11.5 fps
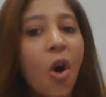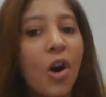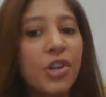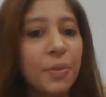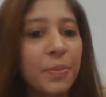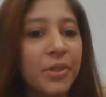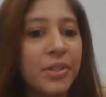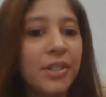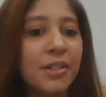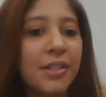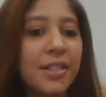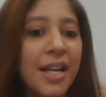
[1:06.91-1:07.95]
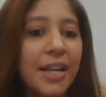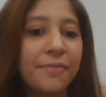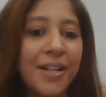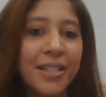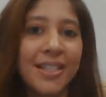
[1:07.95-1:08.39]
entrepreneurs are
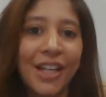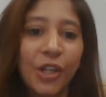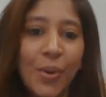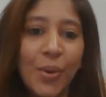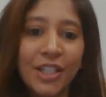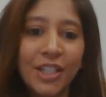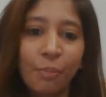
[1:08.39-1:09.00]
finding innovative